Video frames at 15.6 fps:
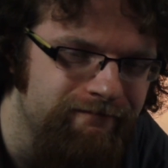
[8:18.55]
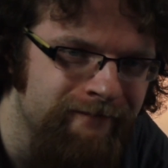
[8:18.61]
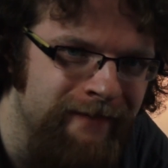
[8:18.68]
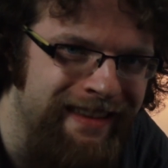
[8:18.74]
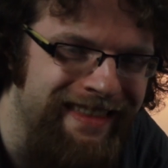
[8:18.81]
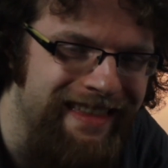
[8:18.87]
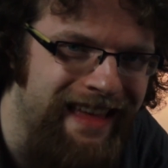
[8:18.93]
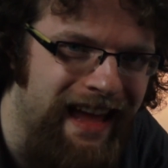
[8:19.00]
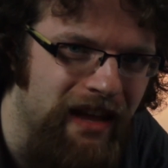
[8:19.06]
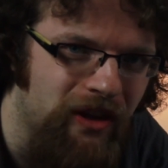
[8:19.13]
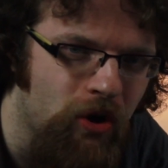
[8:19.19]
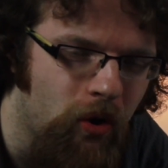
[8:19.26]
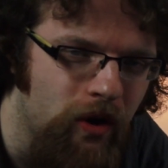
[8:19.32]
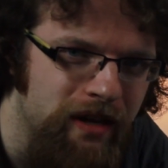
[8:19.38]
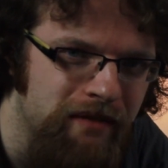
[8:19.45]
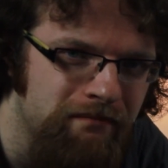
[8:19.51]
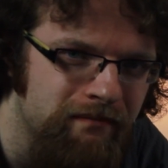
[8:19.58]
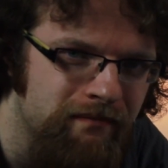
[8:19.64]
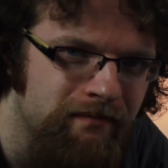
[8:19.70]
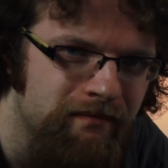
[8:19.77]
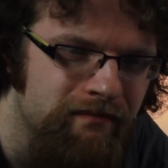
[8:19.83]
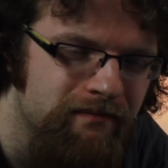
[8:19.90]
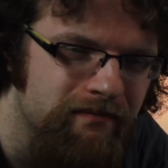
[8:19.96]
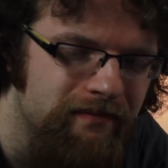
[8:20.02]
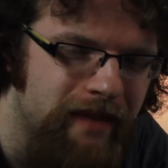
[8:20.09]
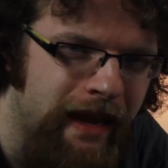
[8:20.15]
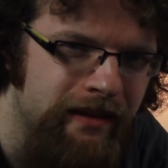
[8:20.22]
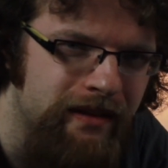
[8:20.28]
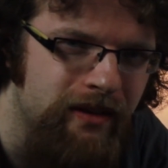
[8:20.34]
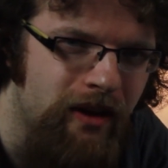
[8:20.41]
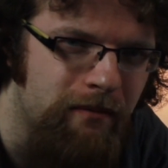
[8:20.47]
and that that coin
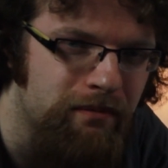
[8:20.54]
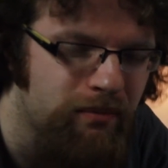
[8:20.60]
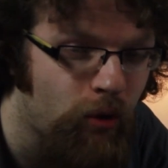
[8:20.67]
ended up